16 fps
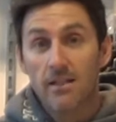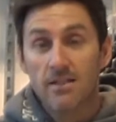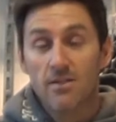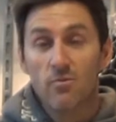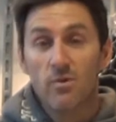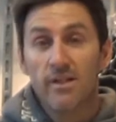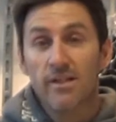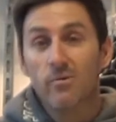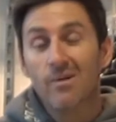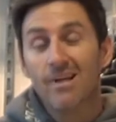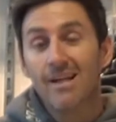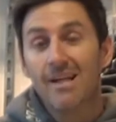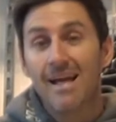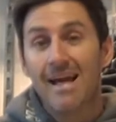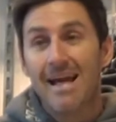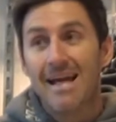as to where you want
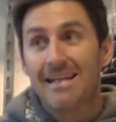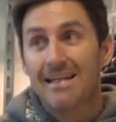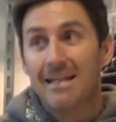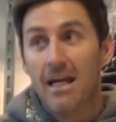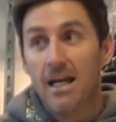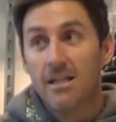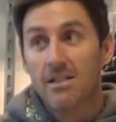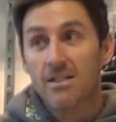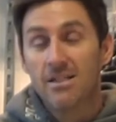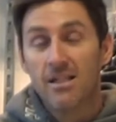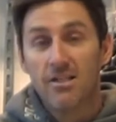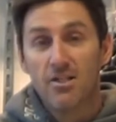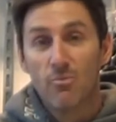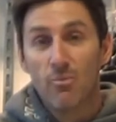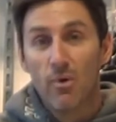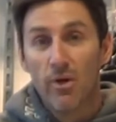to land, and just
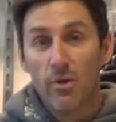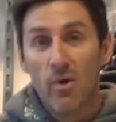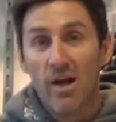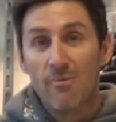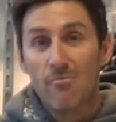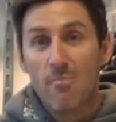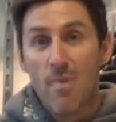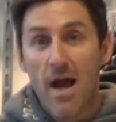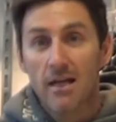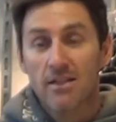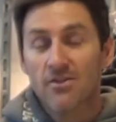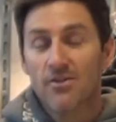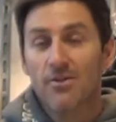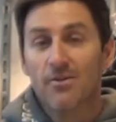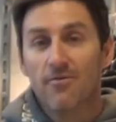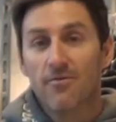get your body weight back
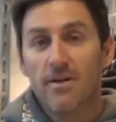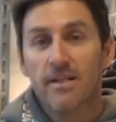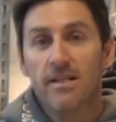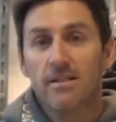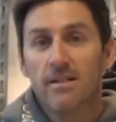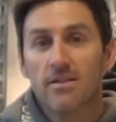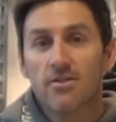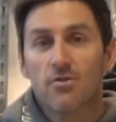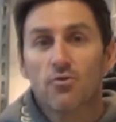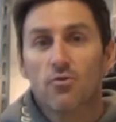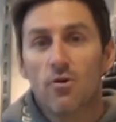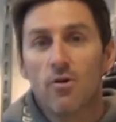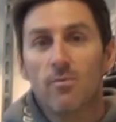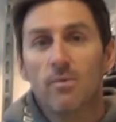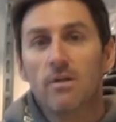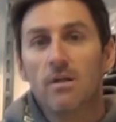so your front end doesn't
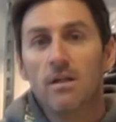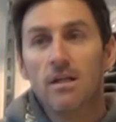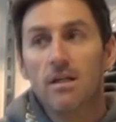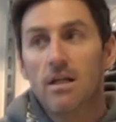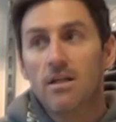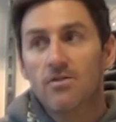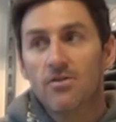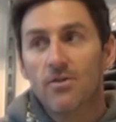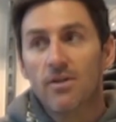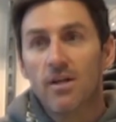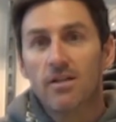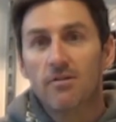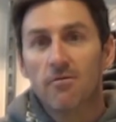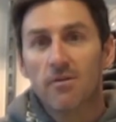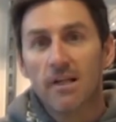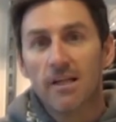drop. So yeah,
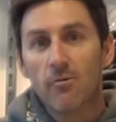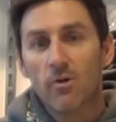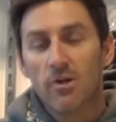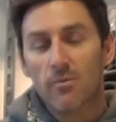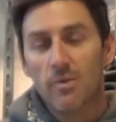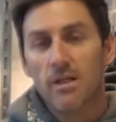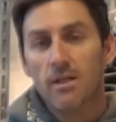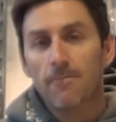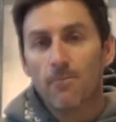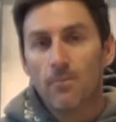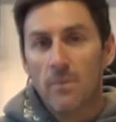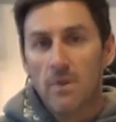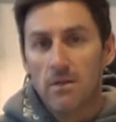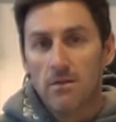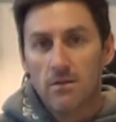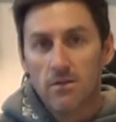you really want to be
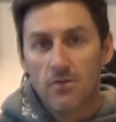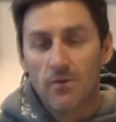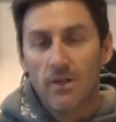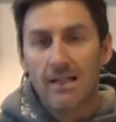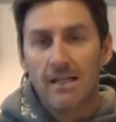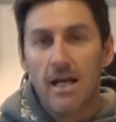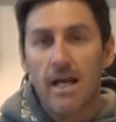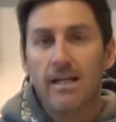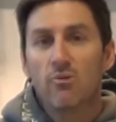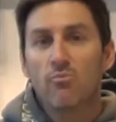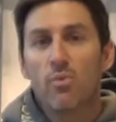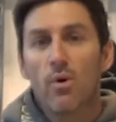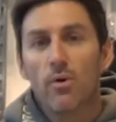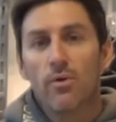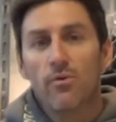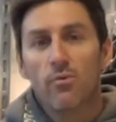sort of landing
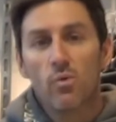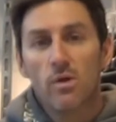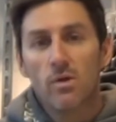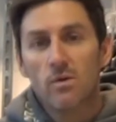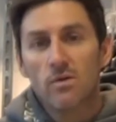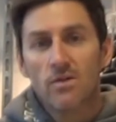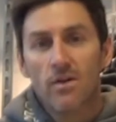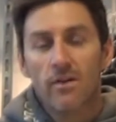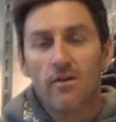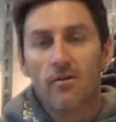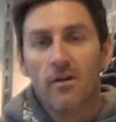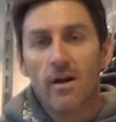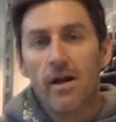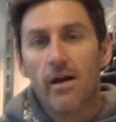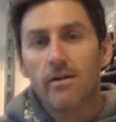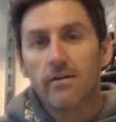both wheels on the
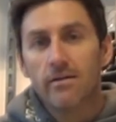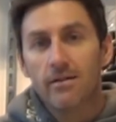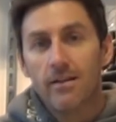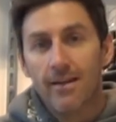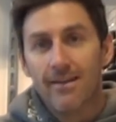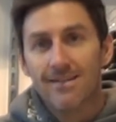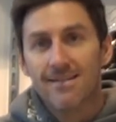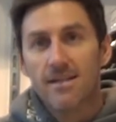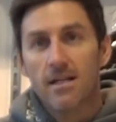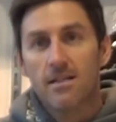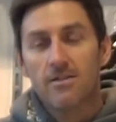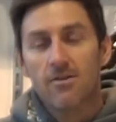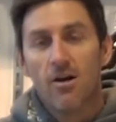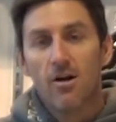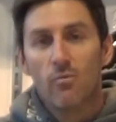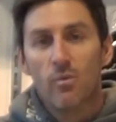ground at the same
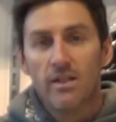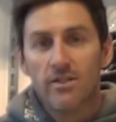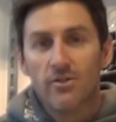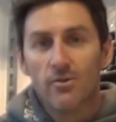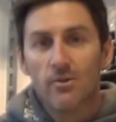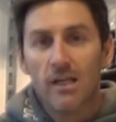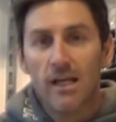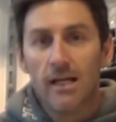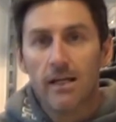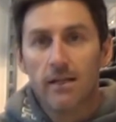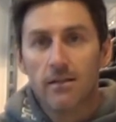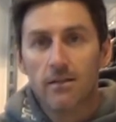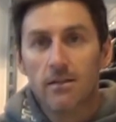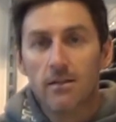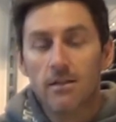time when you do land.